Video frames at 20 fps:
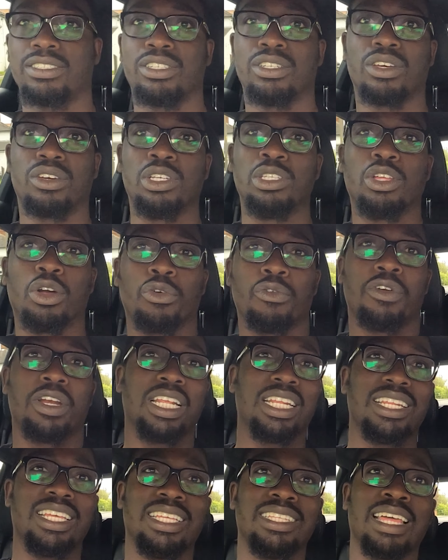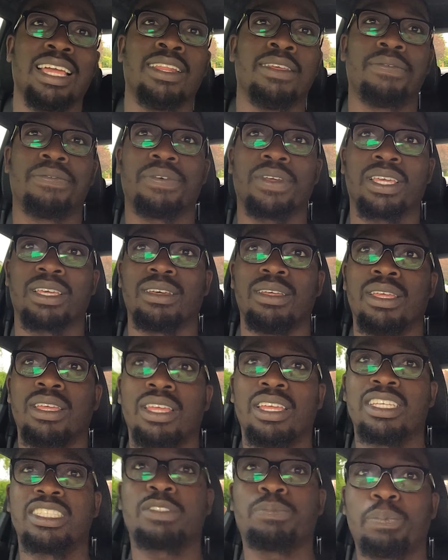you know. You don't really need anything
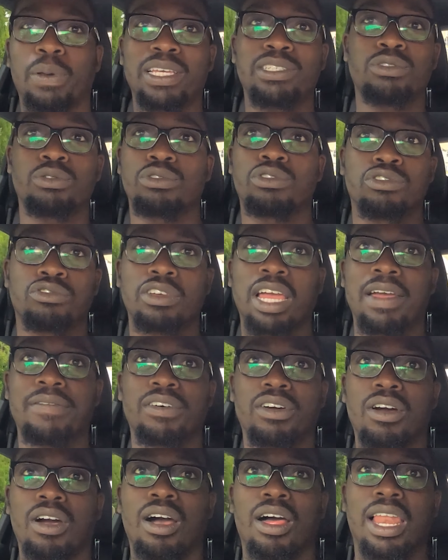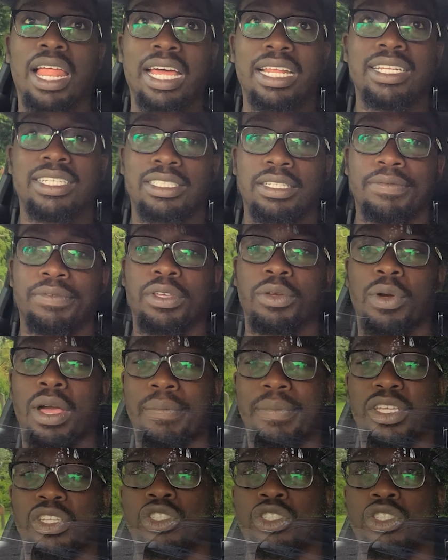special to drive a car like this, if you know what I mean.